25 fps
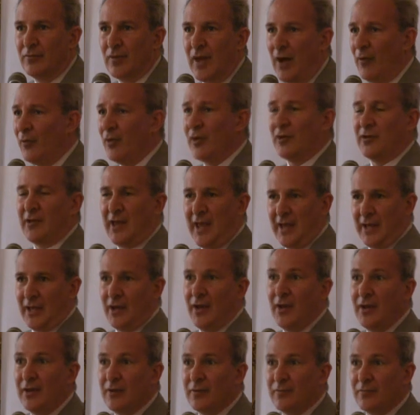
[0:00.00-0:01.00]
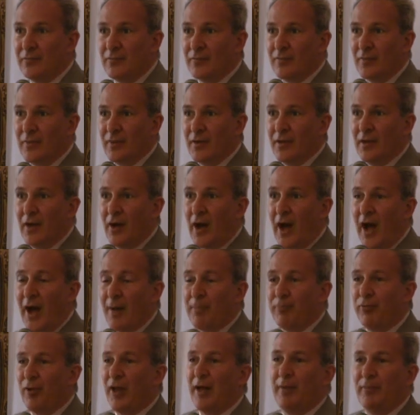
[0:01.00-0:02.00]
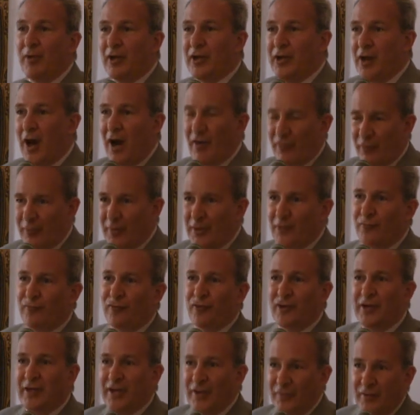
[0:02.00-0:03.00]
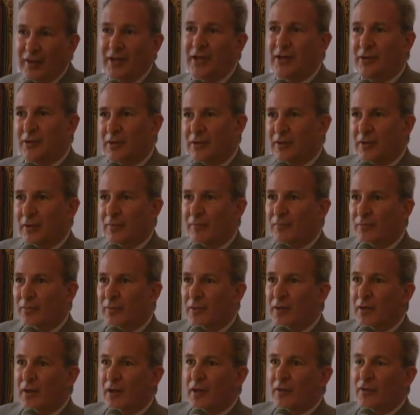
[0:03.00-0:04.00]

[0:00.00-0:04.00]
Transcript: I would have taken it. I blame the government for giving it to them.